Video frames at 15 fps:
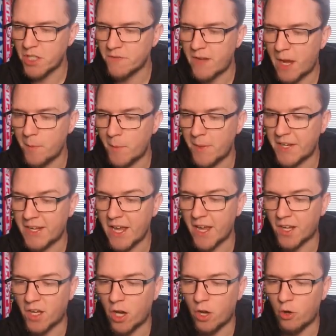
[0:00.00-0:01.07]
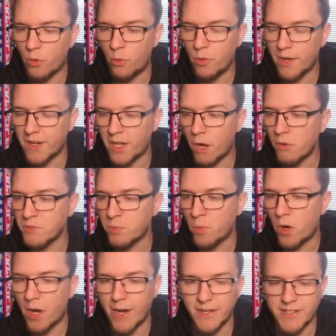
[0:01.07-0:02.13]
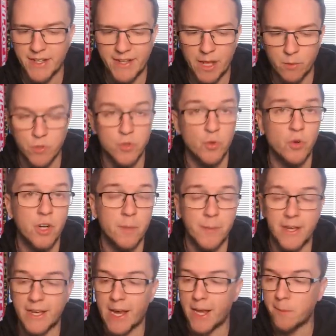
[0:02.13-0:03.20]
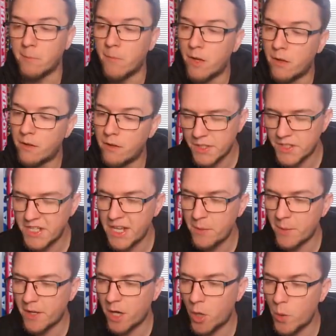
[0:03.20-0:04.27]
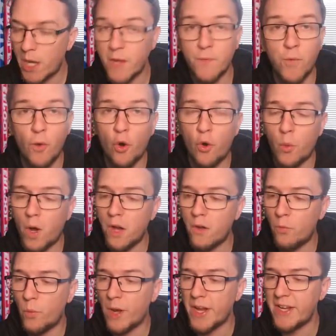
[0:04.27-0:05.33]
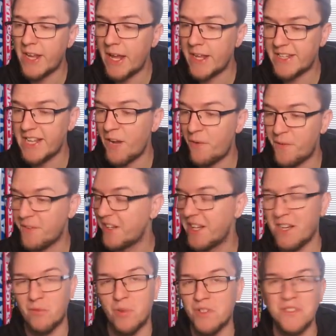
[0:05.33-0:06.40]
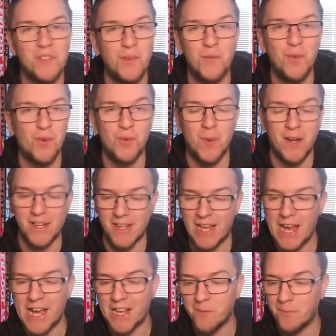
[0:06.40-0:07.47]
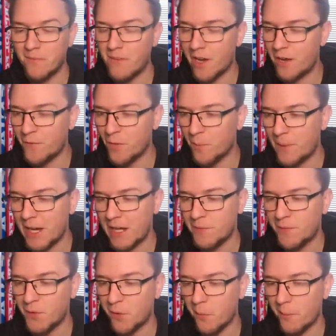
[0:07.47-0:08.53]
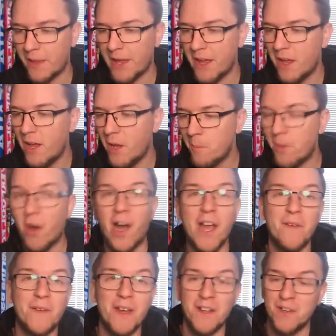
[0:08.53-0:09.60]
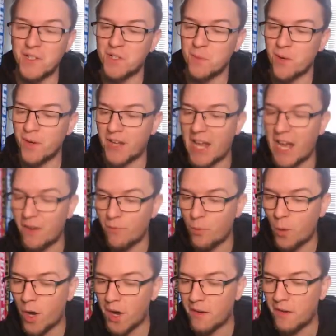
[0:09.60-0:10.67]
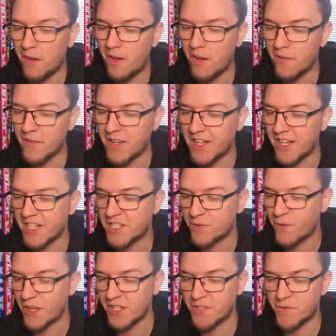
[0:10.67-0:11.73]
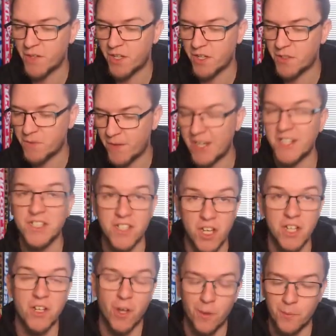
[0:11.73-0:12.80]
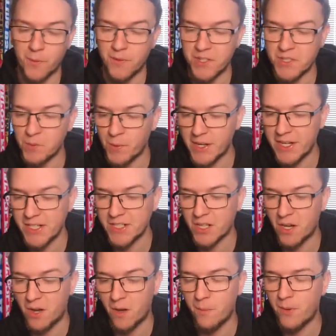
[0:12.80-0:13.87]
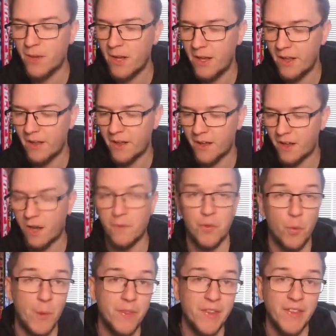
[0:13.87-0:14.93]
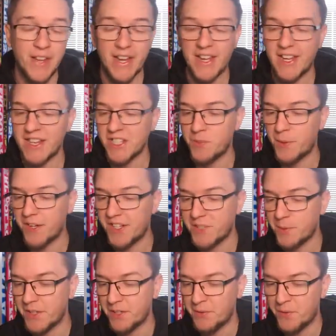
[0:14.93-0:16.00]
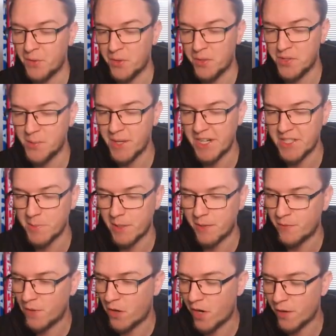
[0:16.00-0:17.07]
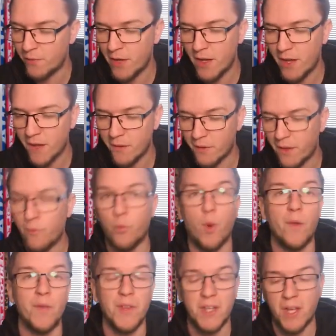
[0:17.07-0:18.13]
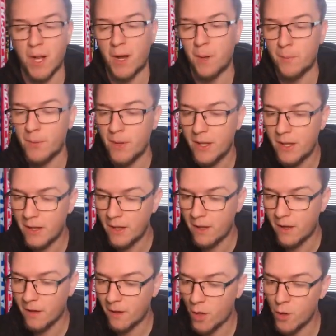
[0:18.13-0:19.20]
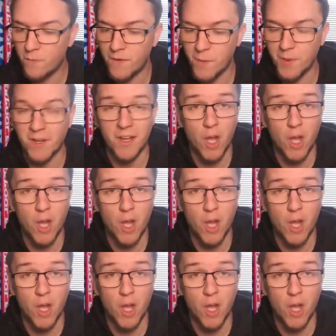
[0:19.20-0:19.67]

chance for Hammarby to get a goal. It goes wide, and that will surely be game. So there we go, a 4-1 win. It definitely wasn't a 4-1 game. I feel bad for them there. But IFK Göteborg have won the Svenska Cup and the Swedish Cup. Uh, after winning the league in 2024, 2025, they've won the cup. Uh, hopefully we